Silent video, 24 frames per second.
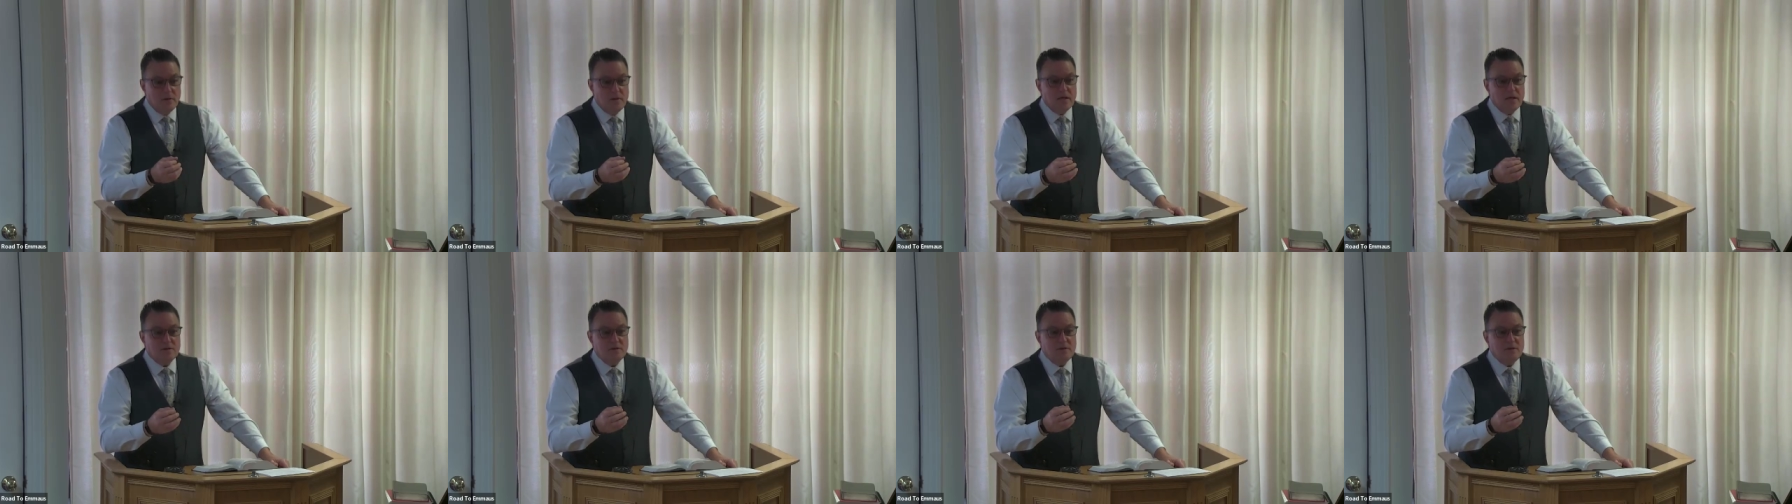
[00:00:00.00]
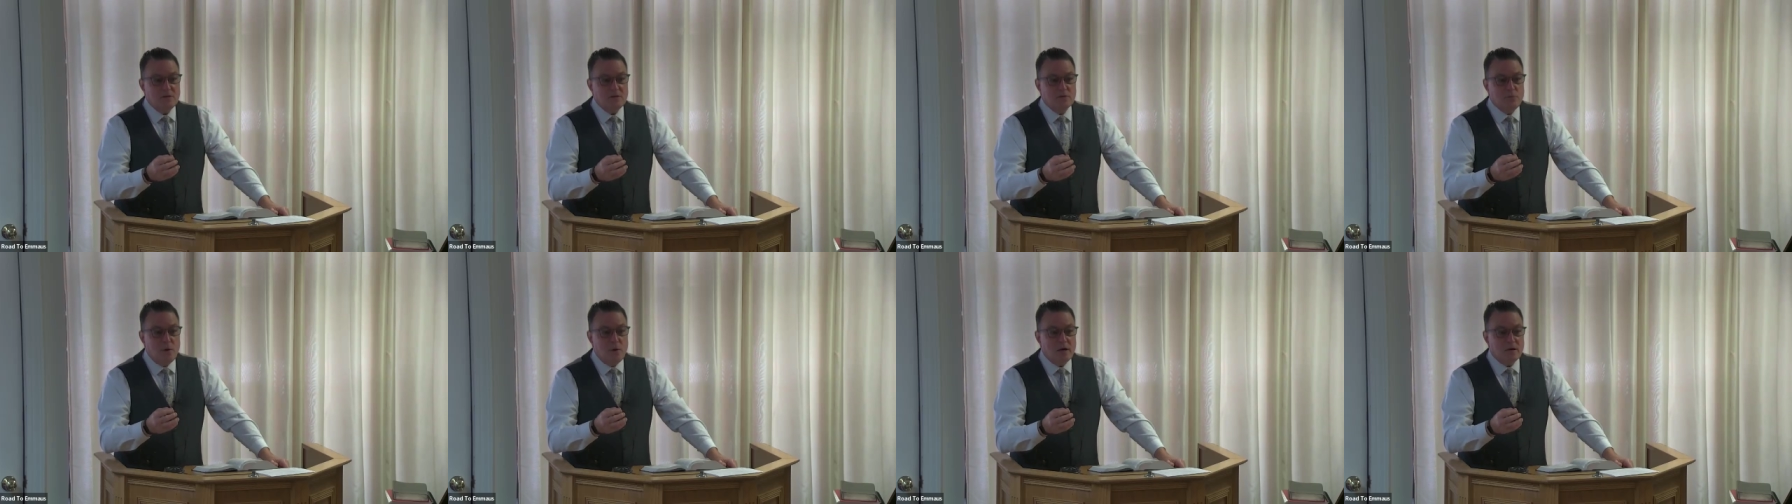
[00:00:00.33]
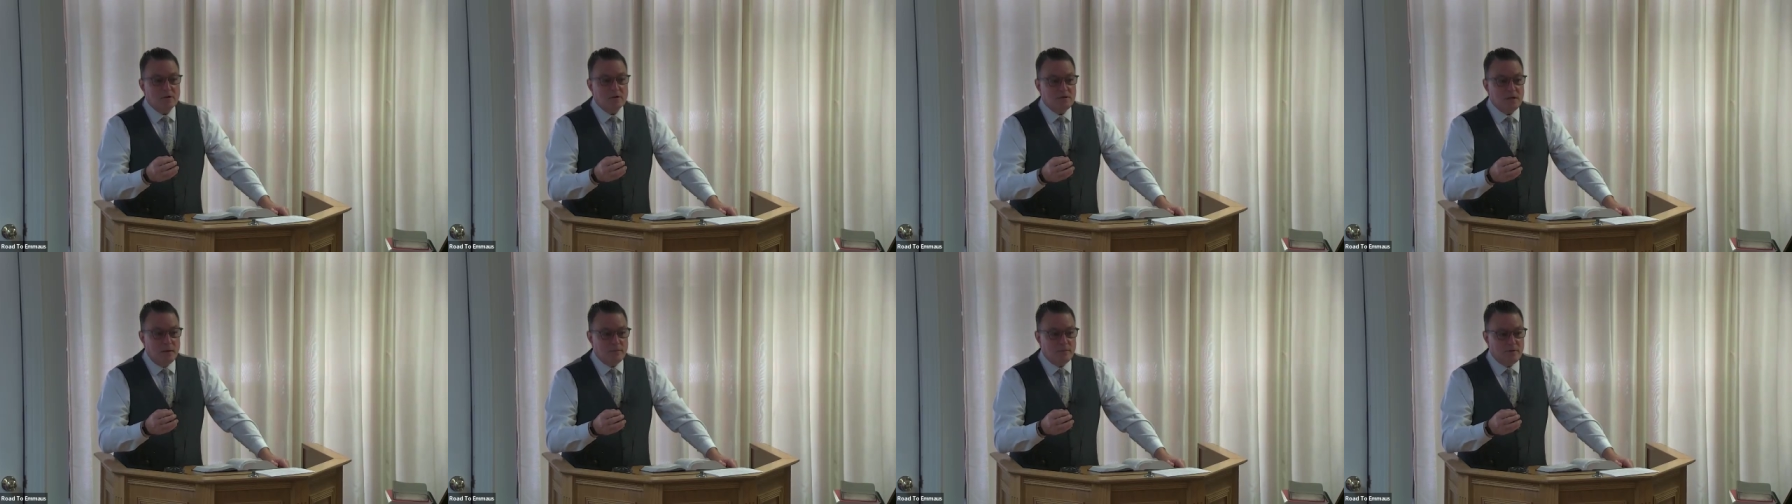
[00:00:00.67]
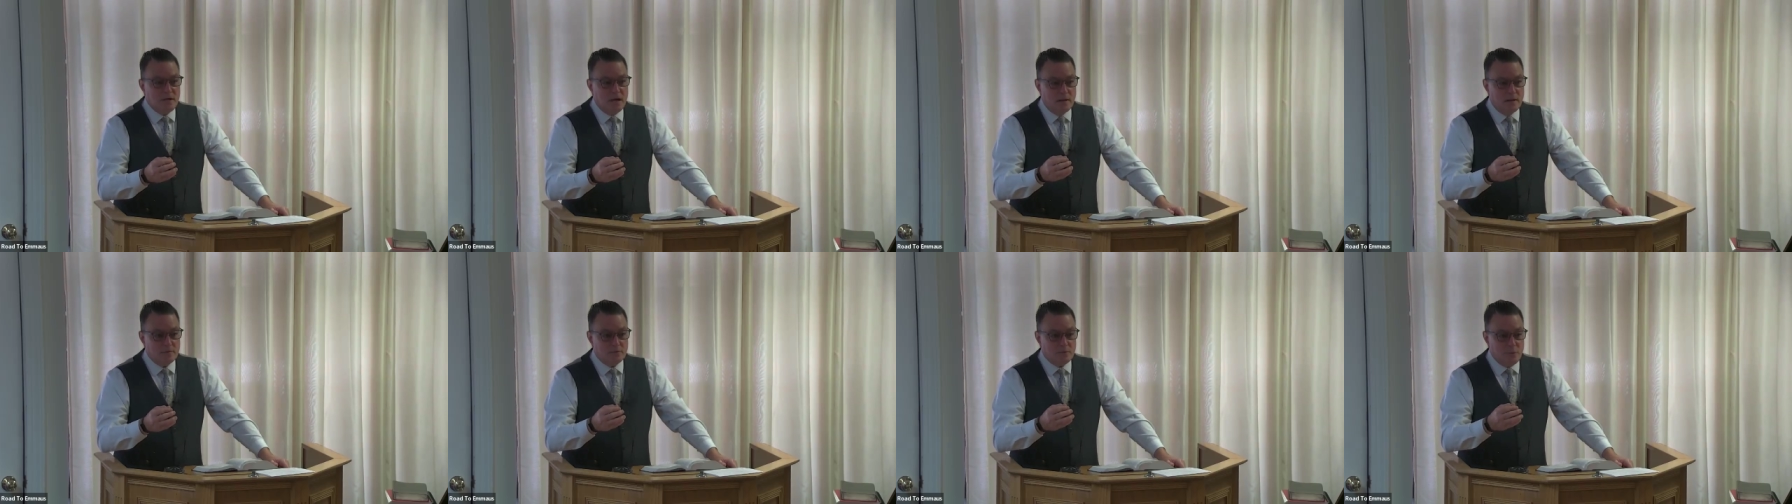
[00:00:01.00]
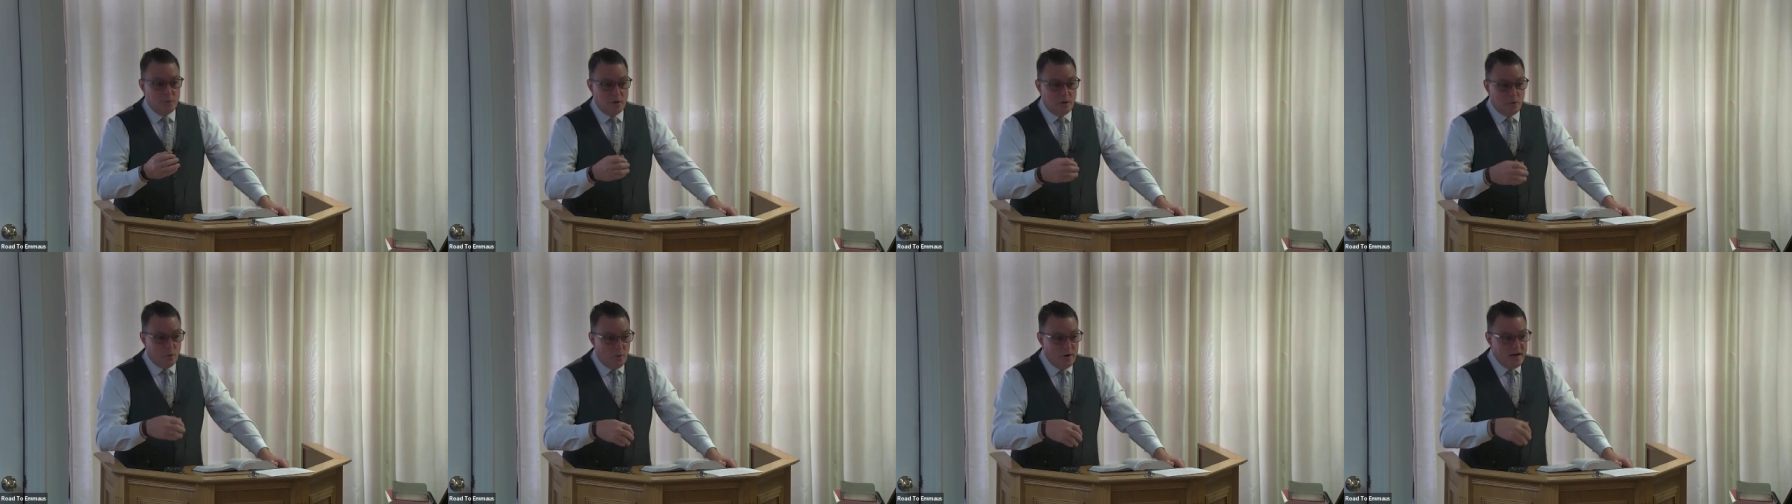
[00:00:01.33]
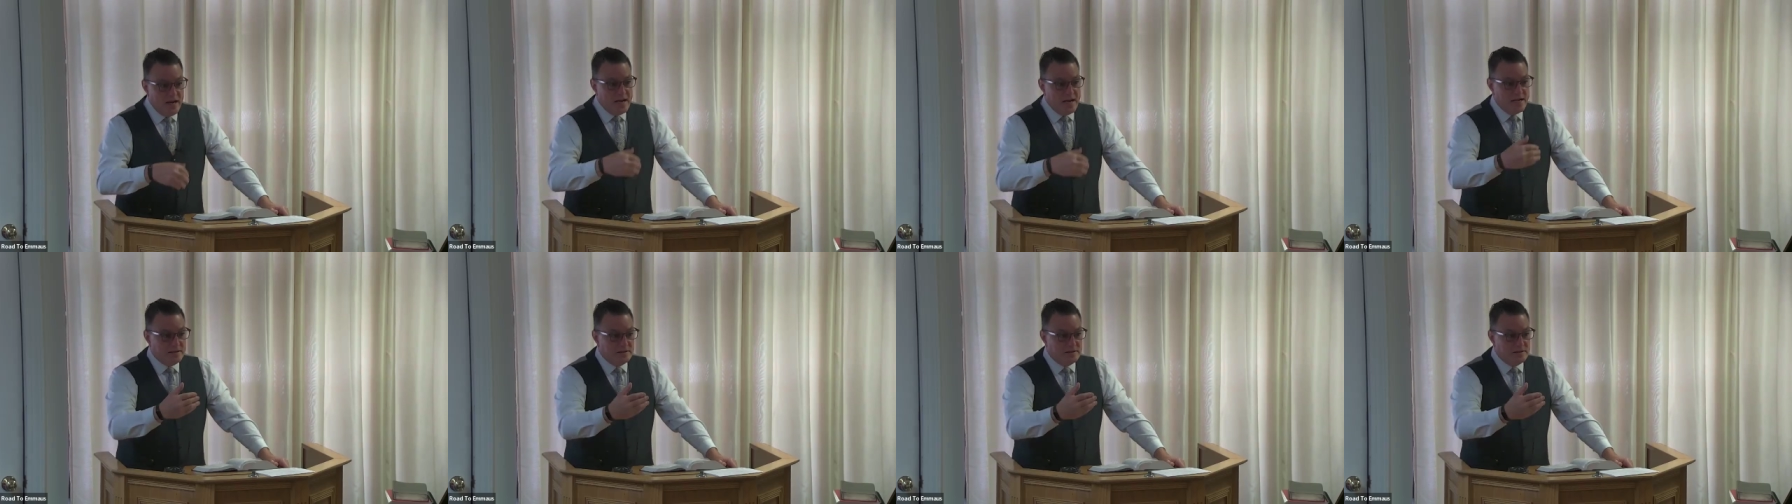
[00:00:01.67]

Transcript: This is where sometimes when we